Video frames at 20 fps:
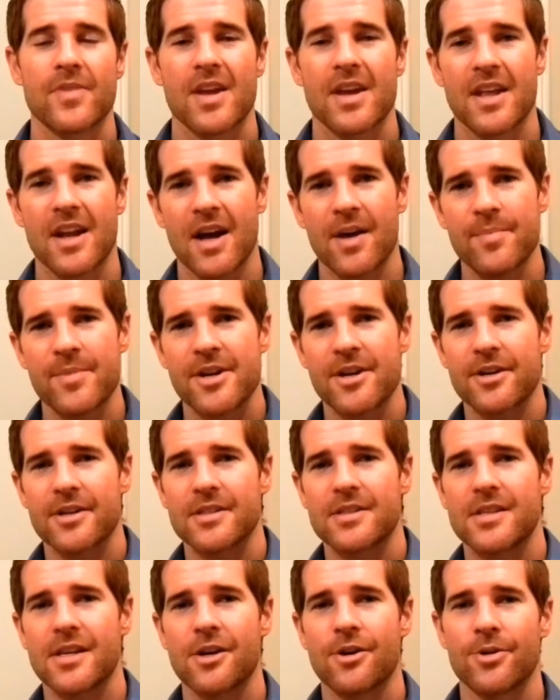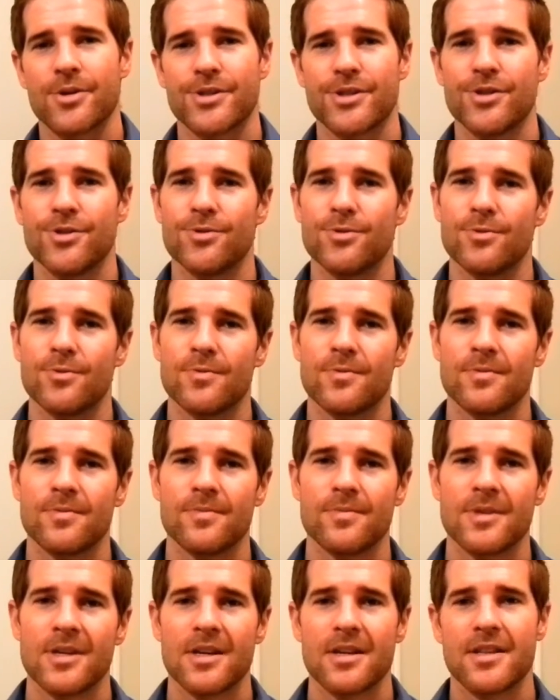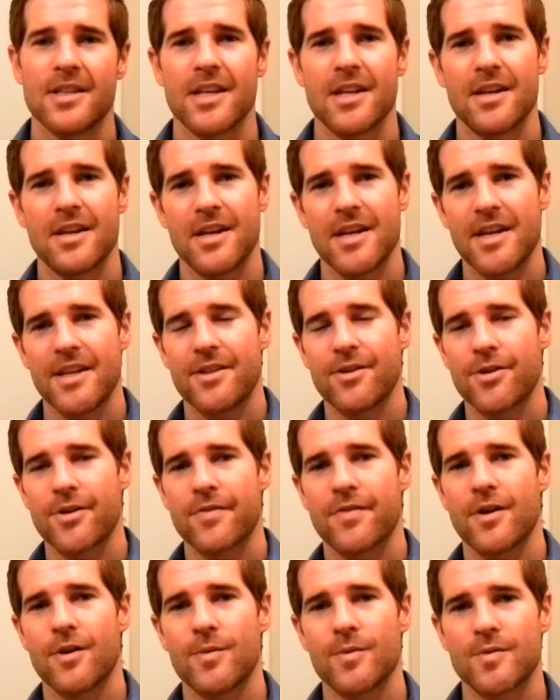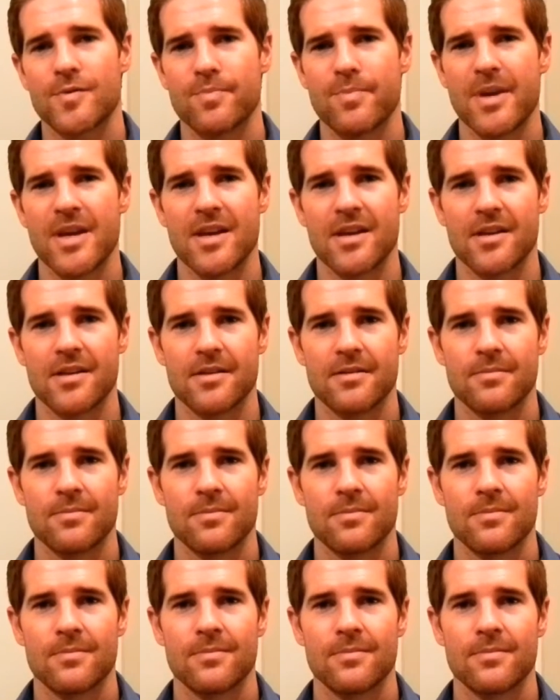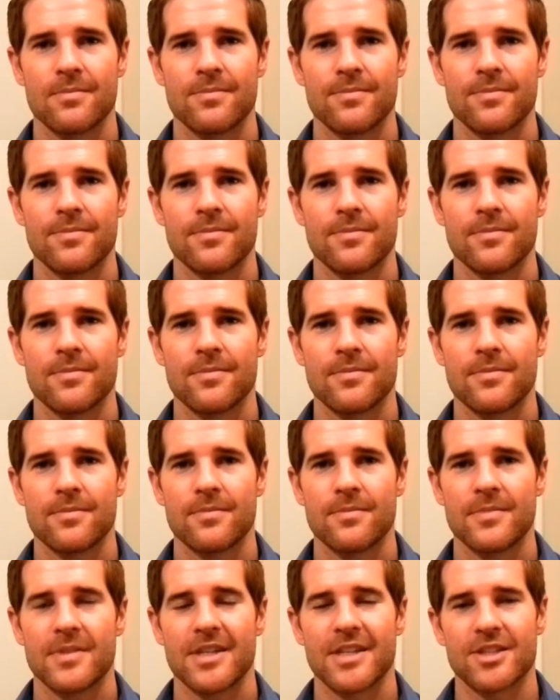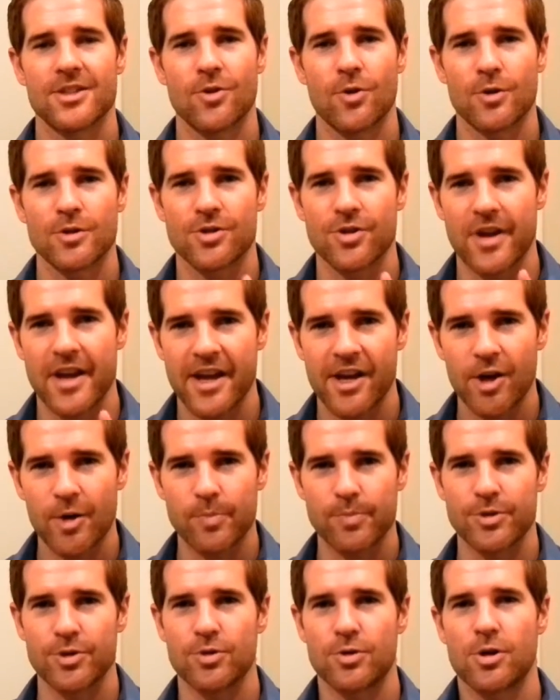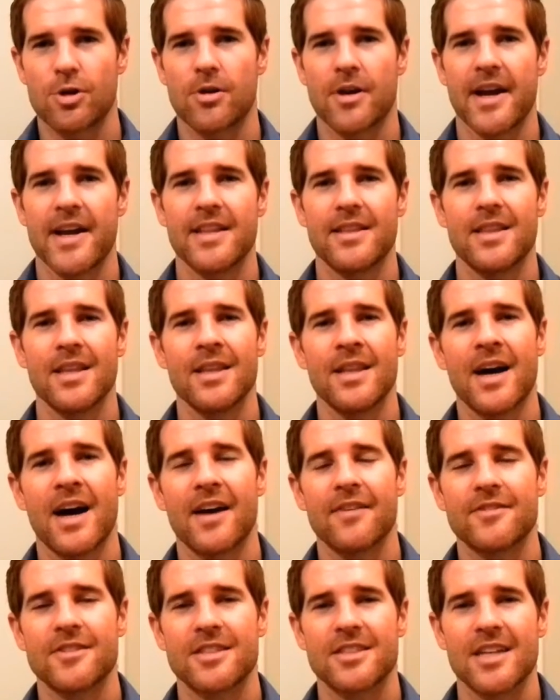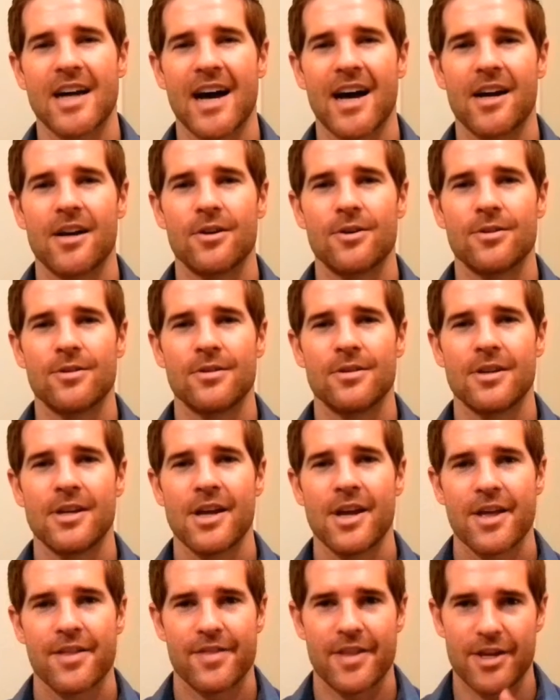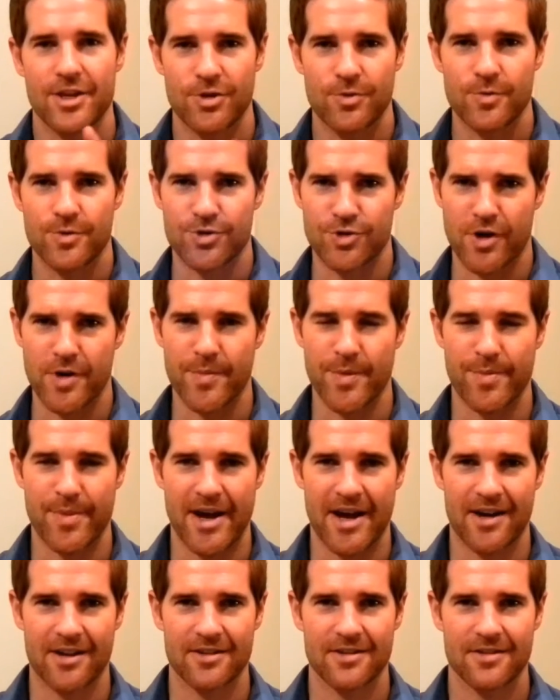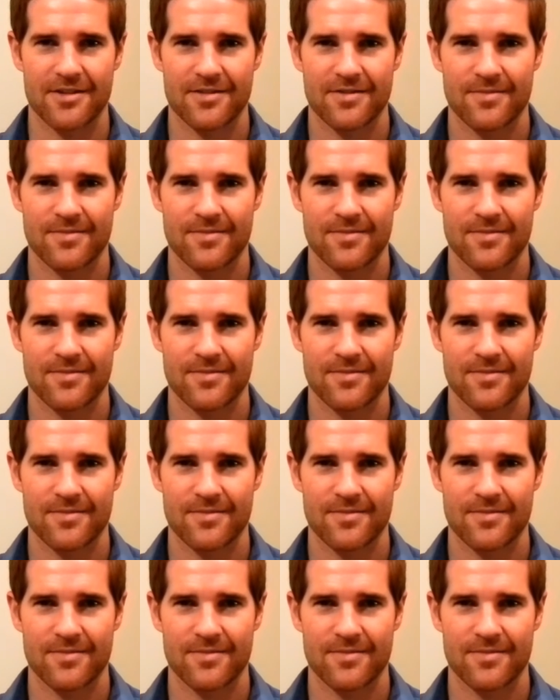And I'm here to tell you that neither of those men is going to help you create the lifestyle that you dream about,